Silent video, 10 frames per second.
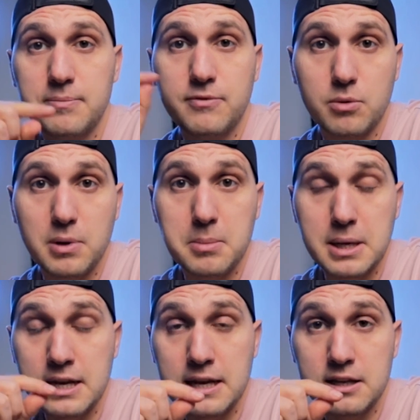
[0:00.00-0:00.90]
app for my
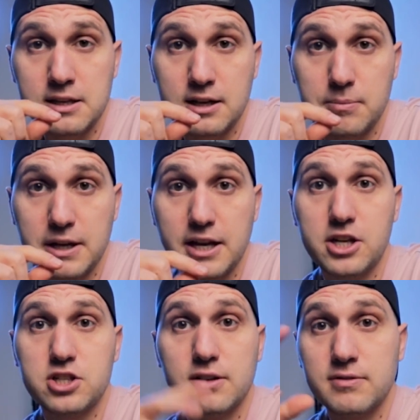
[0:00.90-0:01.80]
main editing
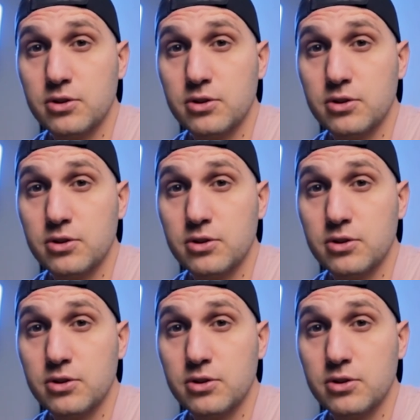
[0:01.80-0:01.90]
application,